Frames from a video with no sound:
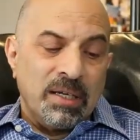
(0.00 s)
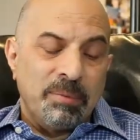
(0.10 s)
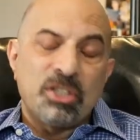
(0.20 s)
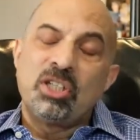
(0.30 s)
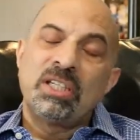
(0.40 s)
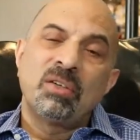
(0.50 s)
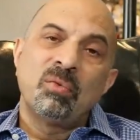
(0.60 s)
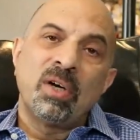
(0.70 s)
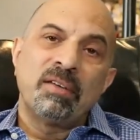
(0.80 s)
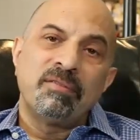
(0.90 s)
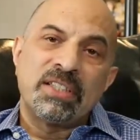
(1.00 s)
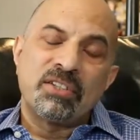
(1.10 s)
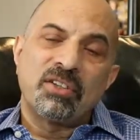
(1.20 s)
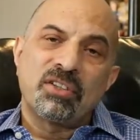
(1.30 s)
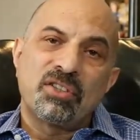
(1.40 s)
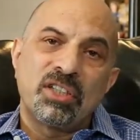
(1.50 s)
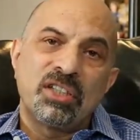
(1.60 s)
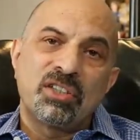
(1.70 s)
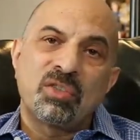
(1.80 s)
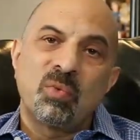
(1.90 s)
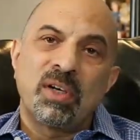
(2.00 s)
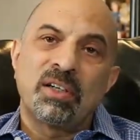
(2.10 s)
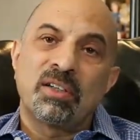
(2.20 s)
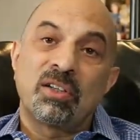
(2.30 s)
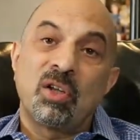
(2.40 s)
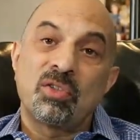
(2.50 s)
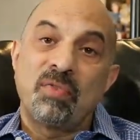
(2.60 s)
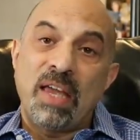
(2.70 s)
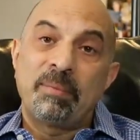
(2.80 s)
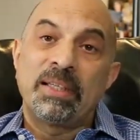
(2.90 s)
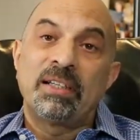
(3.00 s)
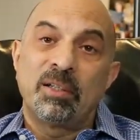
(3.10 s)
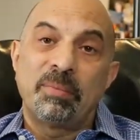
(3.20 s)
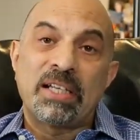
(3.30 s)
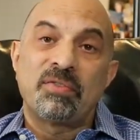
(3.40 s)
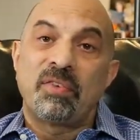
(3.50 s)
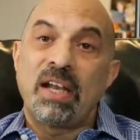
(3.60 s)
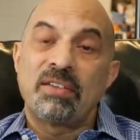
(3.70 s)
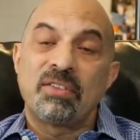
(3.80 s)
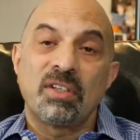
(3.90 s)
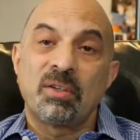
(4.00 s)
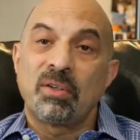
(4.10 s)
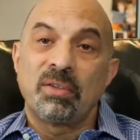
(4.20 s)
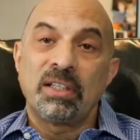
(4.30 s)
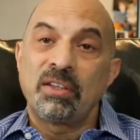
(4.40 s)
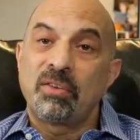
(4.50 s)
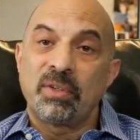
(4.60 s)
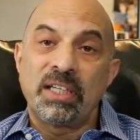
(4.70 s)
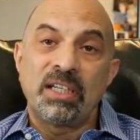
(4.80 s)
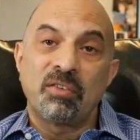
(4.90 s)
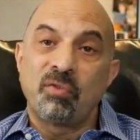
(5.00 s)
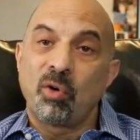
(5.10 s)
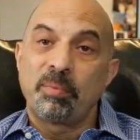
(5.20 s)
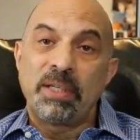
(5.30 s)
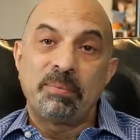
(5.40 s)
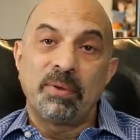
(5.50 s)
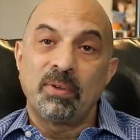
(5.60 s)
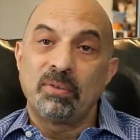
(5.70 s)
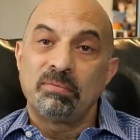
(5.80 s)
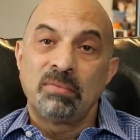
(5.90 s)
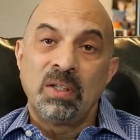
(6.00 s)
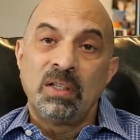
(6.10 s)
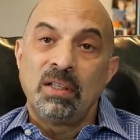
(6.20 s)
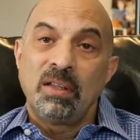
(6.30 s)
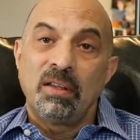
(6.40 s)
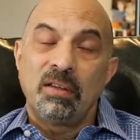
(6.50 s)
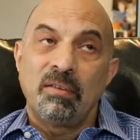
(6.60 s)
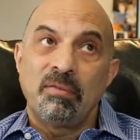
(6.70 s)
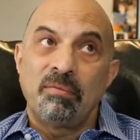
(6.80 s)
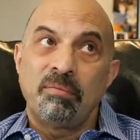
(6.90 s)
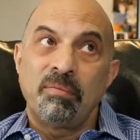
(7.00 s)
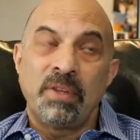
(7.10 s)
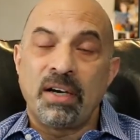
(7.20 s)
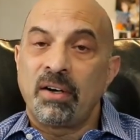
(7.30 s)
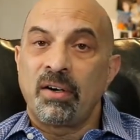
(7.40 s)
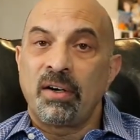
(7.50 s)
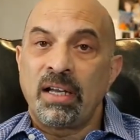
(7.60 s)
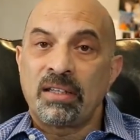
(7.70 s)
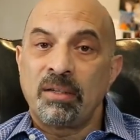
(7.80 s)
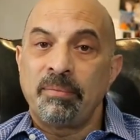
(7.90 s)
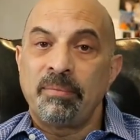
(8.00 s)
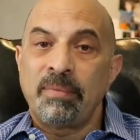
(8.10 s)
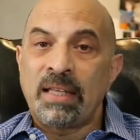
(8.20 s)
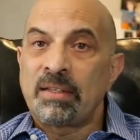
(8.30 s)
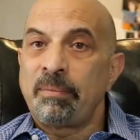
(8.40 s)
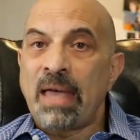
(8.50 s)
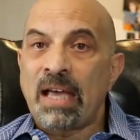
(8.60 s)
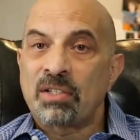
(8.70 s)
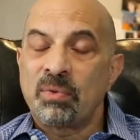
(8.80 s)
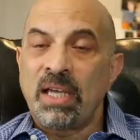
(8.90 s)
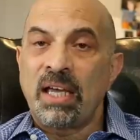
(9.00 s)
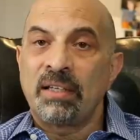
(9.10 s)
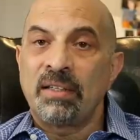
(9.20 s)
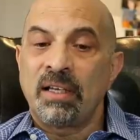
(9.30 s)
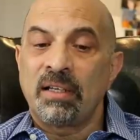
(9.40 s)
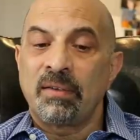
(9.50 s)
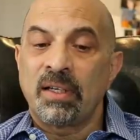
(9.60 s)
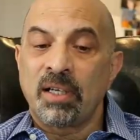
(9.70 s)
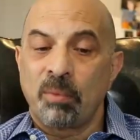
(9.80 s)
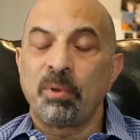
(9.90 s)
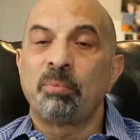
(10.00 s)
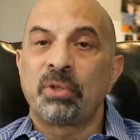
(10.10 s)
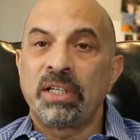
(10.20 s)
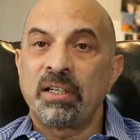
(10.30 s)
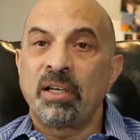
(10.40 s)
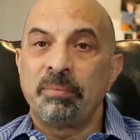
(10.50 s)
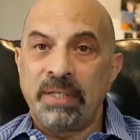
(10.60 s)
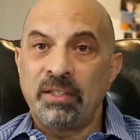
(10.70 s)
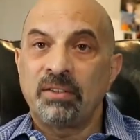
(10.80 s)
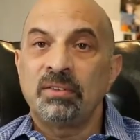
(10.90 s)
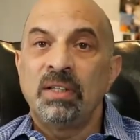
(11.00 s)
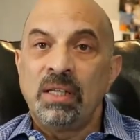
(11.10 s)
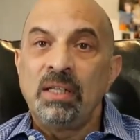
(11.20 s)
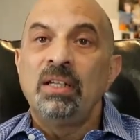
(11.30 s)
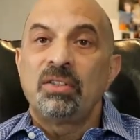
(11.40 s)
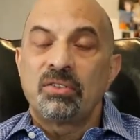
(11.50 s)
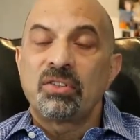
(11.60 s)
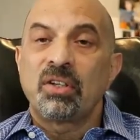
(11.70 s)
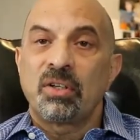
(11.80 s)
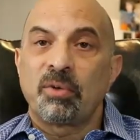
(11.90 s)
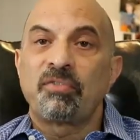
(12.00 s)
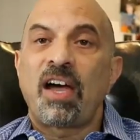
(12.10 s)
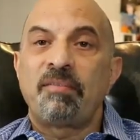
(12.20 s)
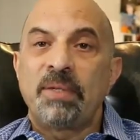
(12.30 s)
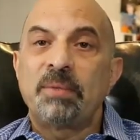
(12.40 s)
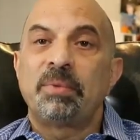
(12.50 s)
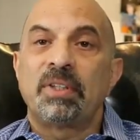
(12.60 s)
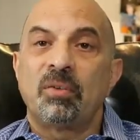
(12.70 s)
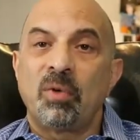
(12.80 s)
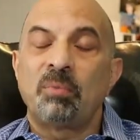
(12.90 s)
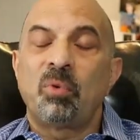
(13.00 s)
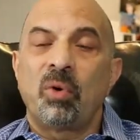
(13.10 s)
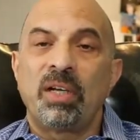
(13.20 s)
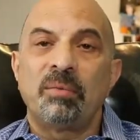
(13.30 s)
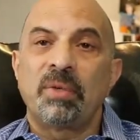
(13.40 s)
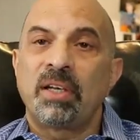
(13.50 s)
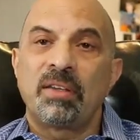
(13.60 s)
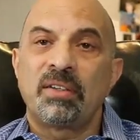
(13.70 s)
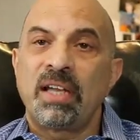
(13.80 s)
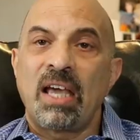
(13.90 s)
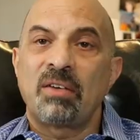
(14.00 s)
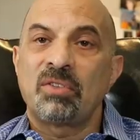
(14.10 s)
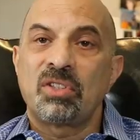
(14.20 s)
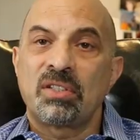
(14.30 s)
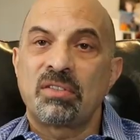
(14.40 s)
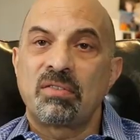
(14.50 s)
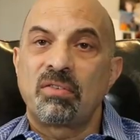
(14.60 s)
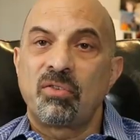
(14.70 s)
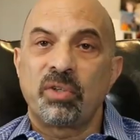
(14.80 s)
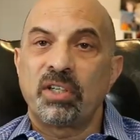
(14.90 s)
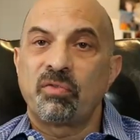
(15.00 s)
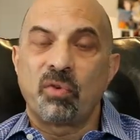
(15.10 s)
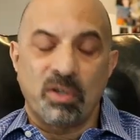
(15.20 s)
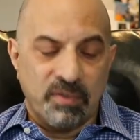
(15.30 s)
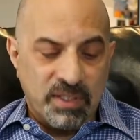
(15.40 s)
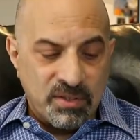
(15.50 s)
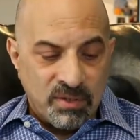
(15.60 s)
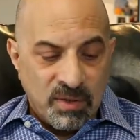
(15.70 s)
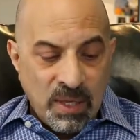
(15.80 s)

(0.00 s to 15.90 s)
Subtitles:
But she didn't want visitors. She just wanted her close family and her best friend. So there were really 3 or 4 people there at the max. We had a couple bring a meal, so there were 5 people at one point. But other than that, it was just 3 or 4 of us.